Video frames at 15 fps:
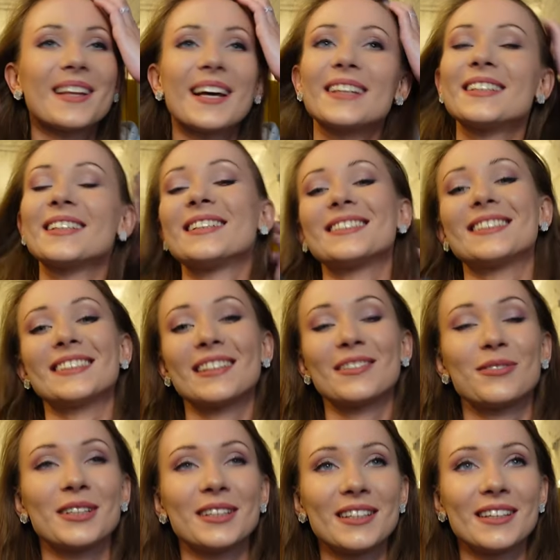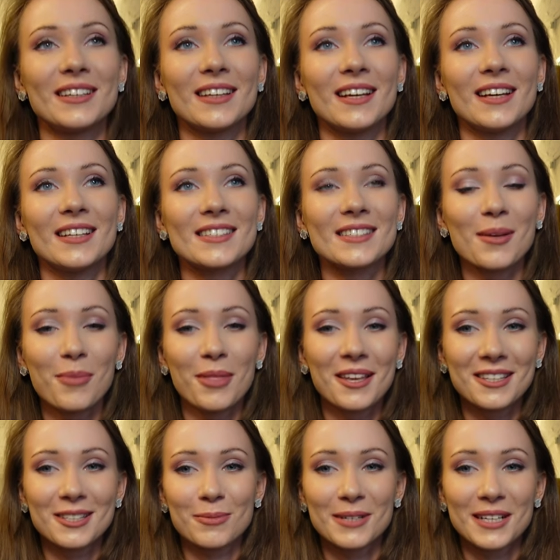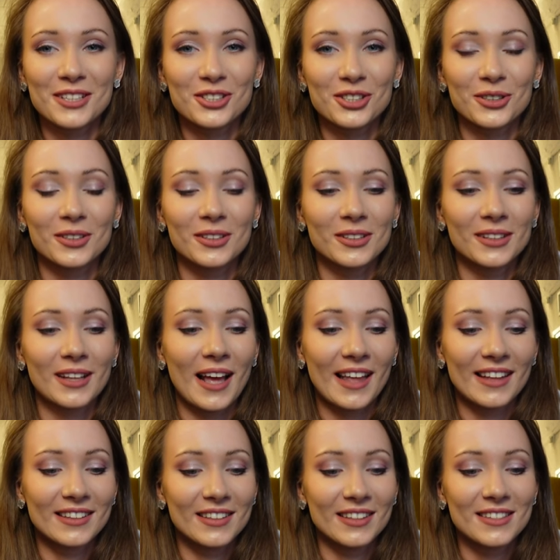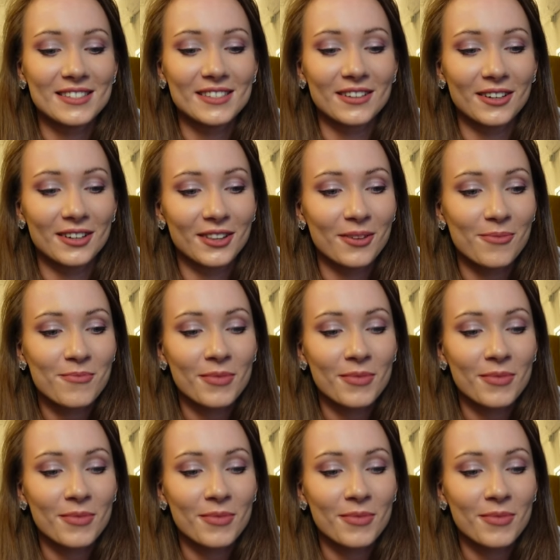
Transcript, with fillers: That is really something special and these are the